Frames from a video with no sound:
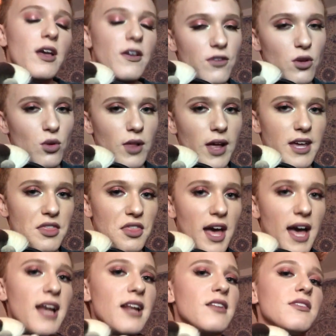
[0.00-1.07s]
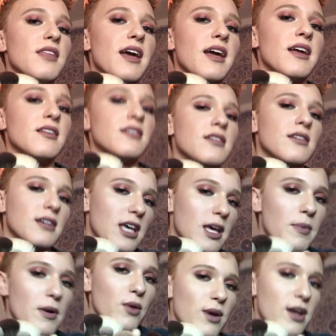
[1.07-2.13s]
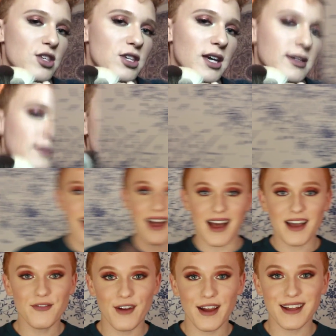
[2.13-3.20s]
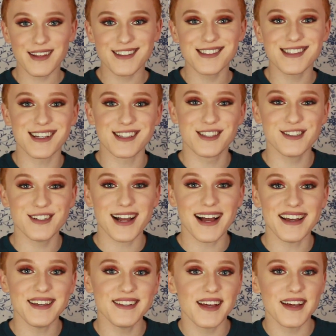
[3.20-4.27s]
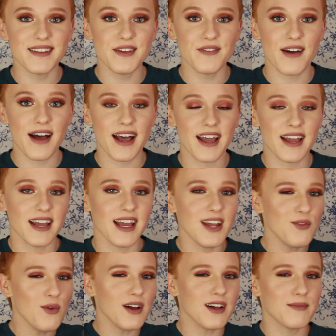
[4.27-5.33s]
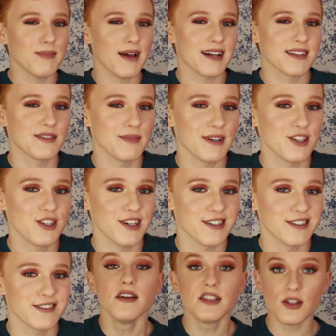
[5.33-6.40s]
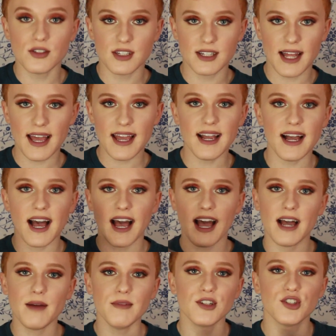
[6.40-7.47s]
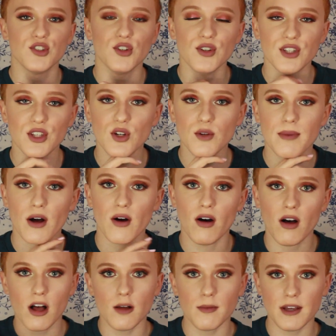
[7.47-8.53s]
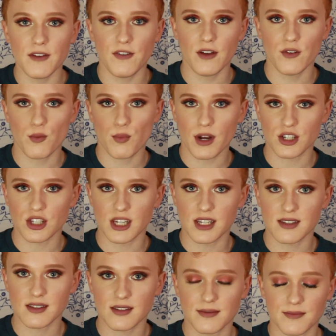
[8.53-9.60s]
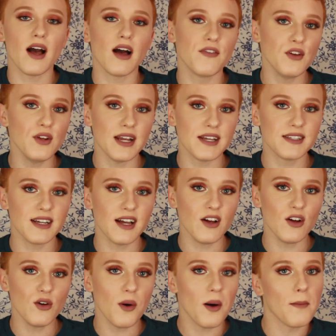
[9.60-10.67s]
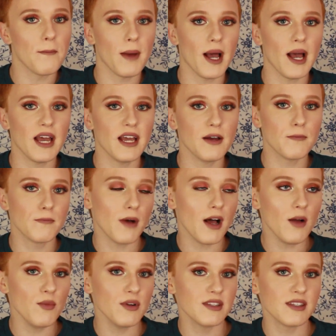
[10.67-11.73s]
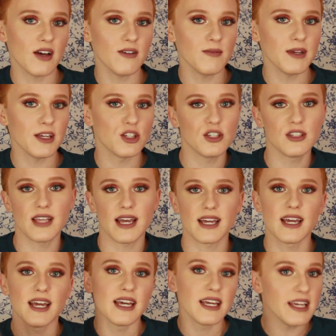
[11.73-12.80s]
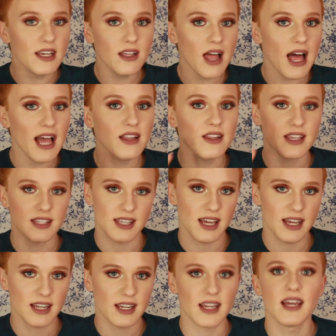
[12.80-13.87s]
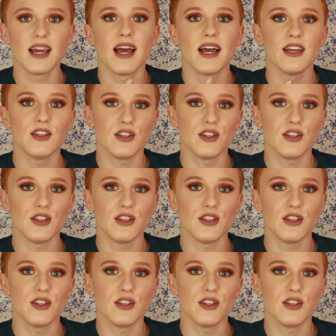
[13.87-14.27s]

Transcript: If you like that, then keep on watching. Hi friends, it's your guy Eli Levi, and welcome back to my channel. So today, I'm going to show you about all my favorite brushes. I'm not really sure what I'm saying at this part, but I already told you everything I